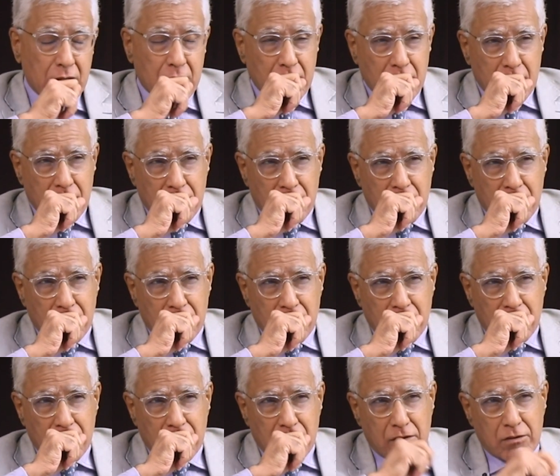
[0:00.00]

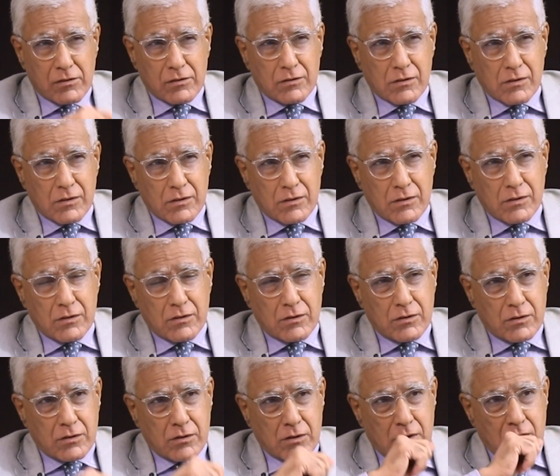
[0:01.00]

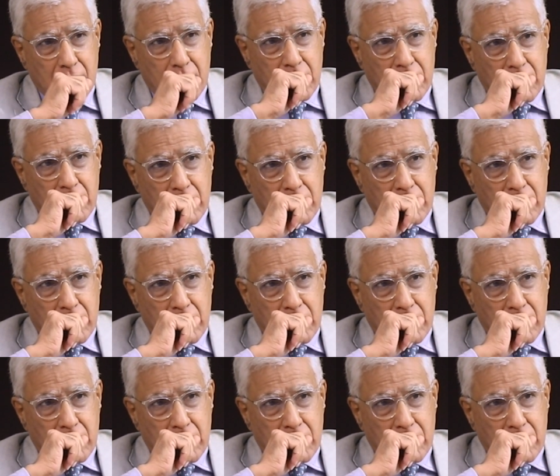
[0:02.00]
(not speaking)